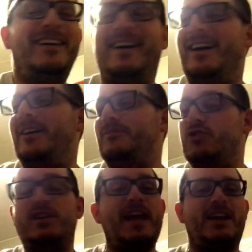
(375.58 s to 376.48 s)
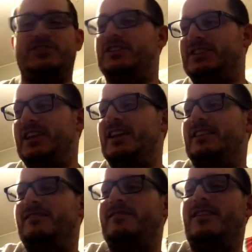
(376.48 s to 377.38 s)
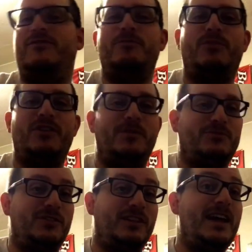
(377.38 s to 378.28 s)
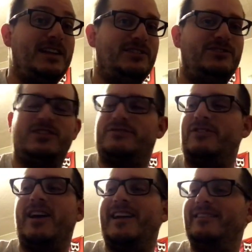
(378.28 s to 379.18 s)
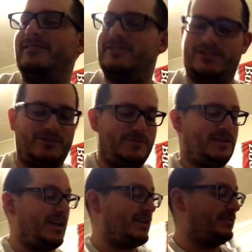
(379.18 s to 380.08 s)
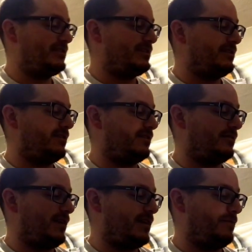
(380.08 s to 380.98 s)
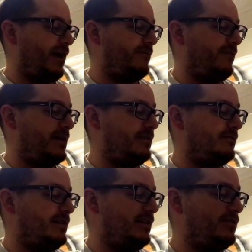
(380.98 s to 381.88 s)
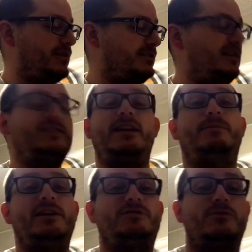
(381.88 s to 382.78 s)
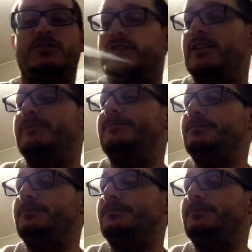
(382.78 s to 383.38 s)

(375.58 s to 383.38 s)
You can actually see it if you put it up to the light just right. So, I mean, I can sit there and I find it right now. You can see the champagne swirls on it.